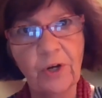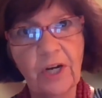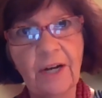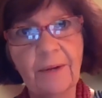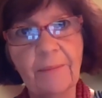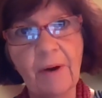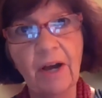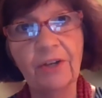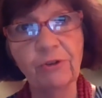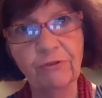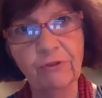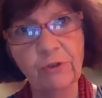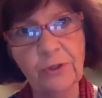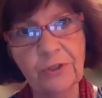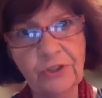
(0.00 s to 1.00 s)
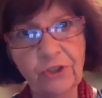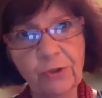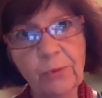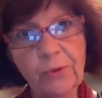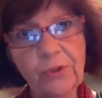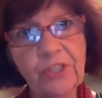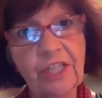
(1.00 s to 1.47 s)
um, either for
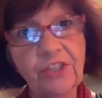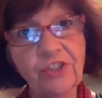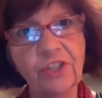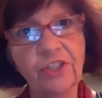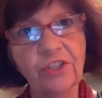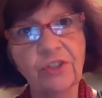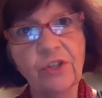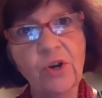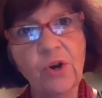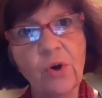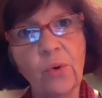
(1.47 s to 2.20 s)
interpretation